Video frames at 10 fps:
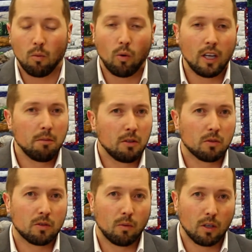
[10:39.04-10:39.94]
Wyoming
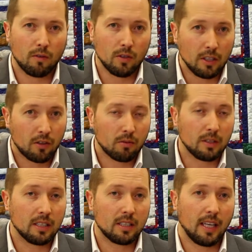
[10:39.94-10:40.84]
was one of only
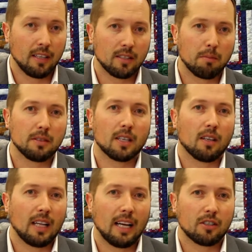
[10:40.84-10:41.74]
3 states up
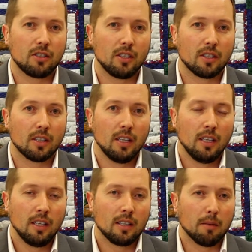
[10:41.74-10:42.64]
until last year
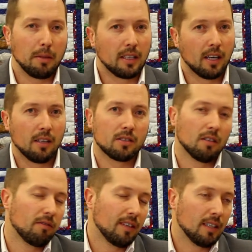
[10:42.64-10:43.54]
that, because
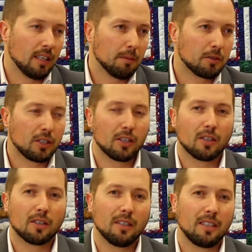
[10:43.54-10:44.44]
of
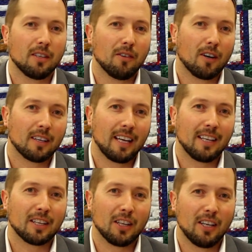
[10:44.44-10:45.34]
obscure,
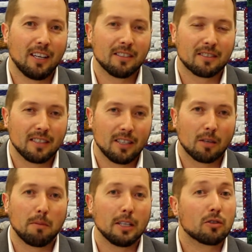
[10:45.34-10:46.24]
archaic laws in
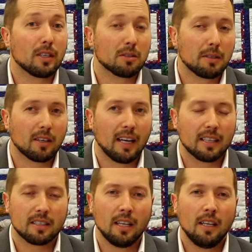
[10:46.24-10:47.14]
our Money Transmitter
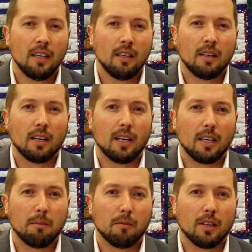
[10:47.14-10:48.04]
Act,
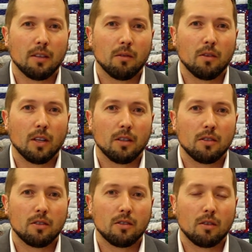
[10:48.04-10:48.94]

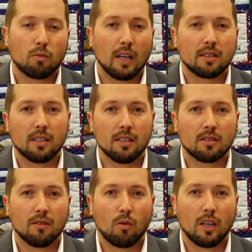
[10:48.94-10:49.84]
that
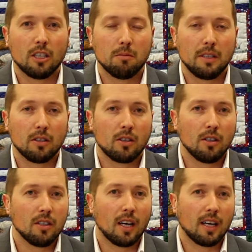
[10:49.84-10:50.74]
residents of Wyoming
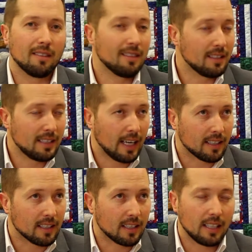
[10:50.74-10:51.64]
could not
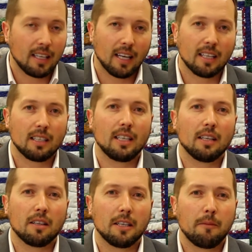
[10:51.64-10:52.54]
technically and
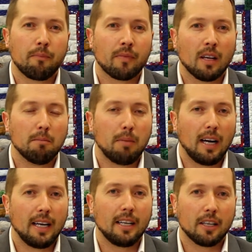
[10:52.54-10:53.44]
legally
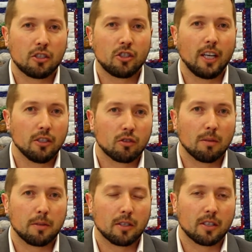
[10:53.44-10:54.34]
buy and exchange
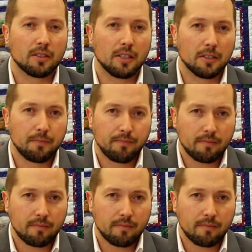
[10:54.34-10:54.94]
cryptocurrencies.